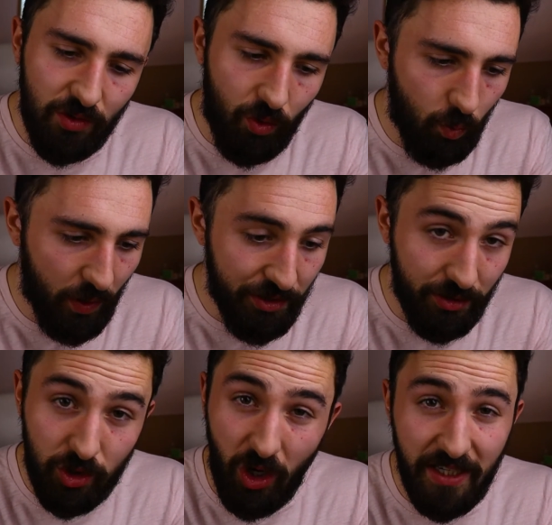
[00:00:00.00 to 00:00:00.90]
or when you're
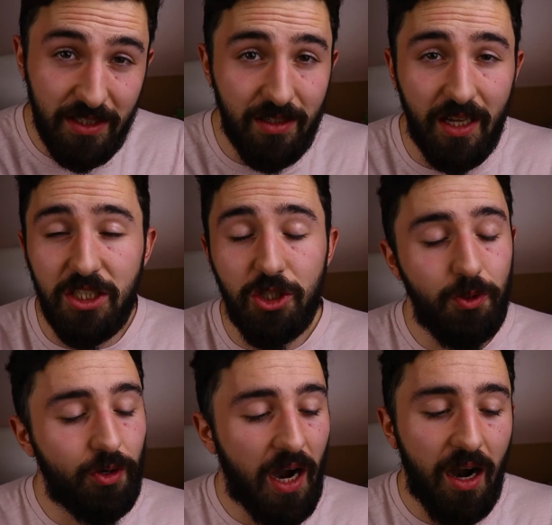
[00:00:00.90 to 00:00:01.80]
trying to like do
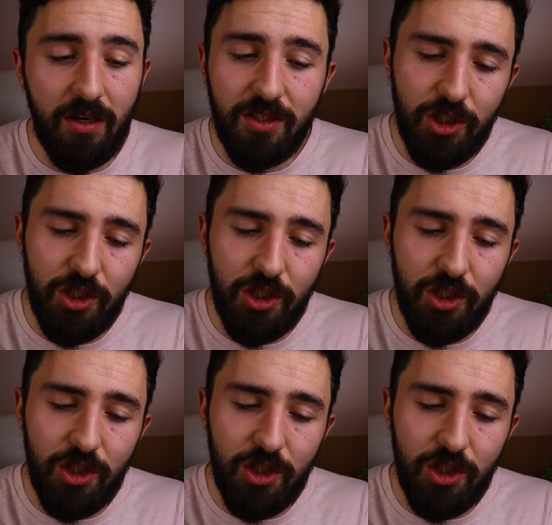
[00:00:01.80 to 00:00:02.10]
your art,